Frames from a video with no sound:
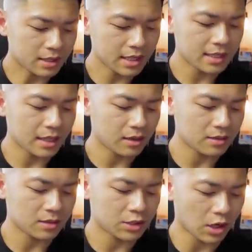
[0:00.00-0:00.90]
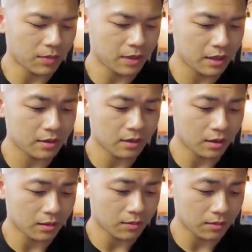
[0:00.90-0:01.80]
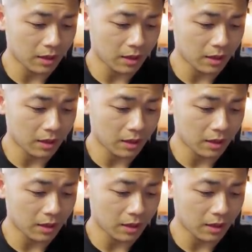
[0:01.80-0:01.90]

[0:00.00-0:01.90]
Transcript: Detail is the sharpening. Um,